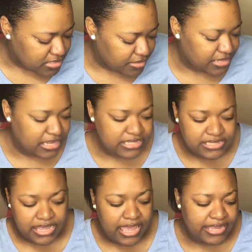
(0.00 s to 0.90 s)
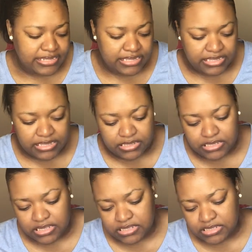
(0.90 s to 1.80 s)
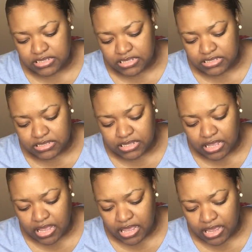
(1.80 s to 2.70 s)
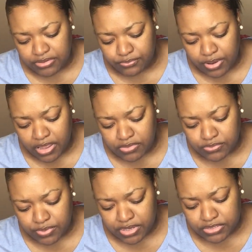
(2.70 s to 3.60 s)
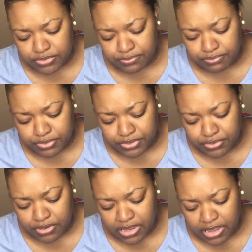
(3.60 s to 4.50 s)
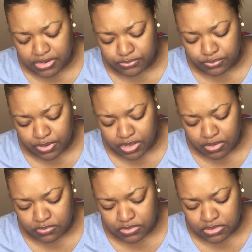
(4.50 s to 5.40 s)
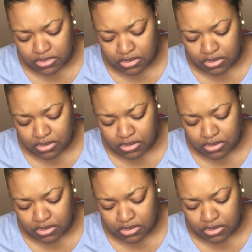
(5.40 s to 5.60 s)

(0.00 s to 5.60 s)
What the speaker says: So the next thing I did get is this Cotton Rounds, 100 Pure Cotton Rounds,